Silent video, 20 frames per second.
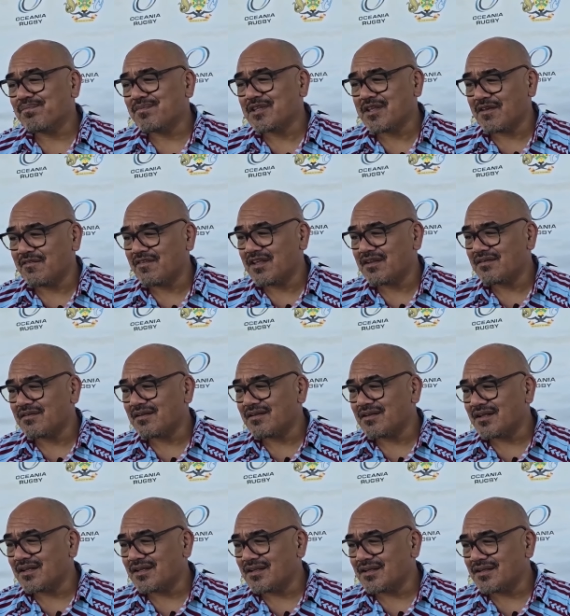The event
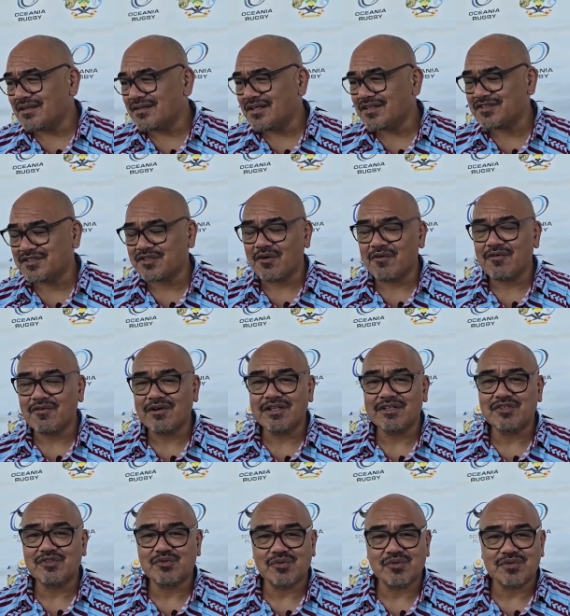uh,
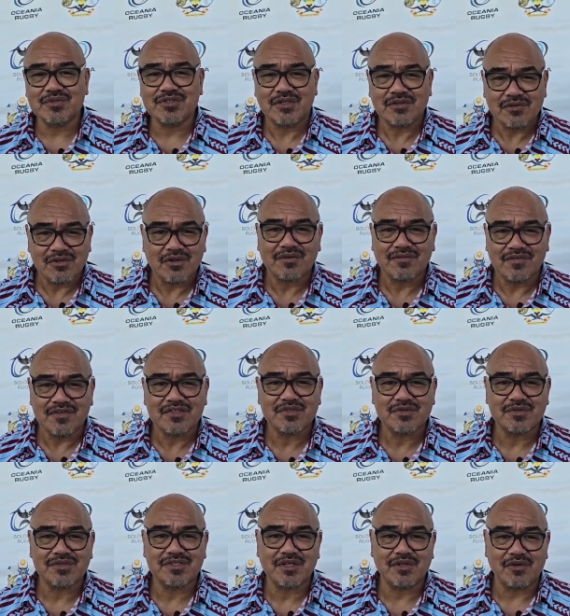historically draws a lot of
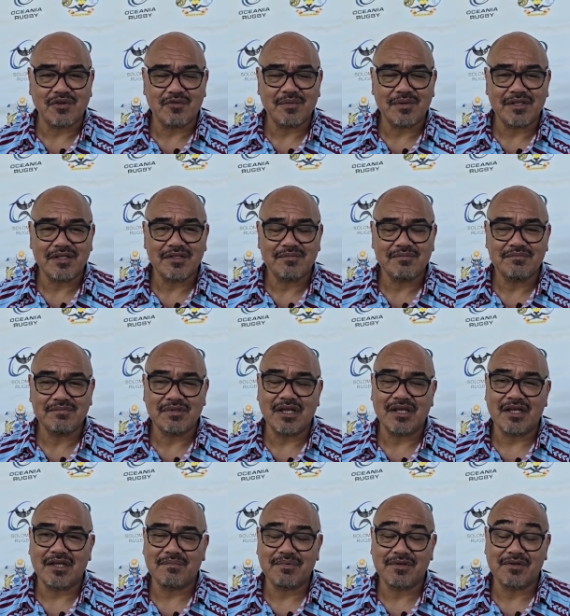interest globally
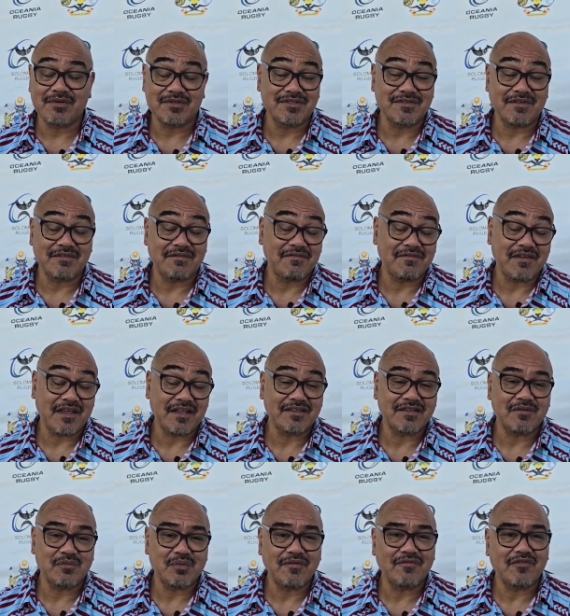uh, because of the fact
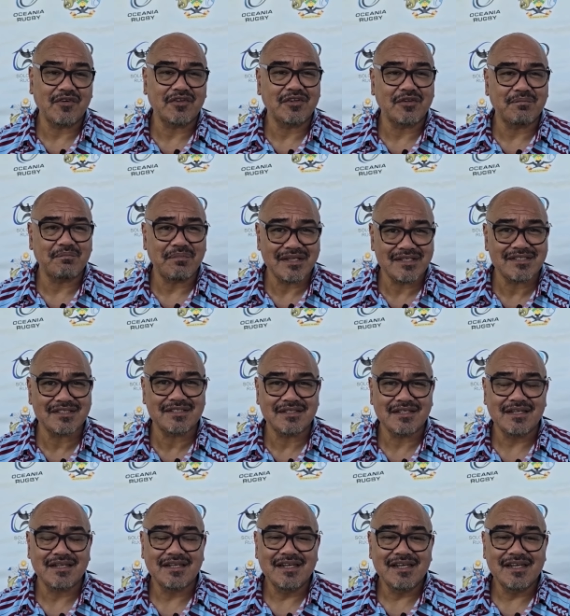that we've got the best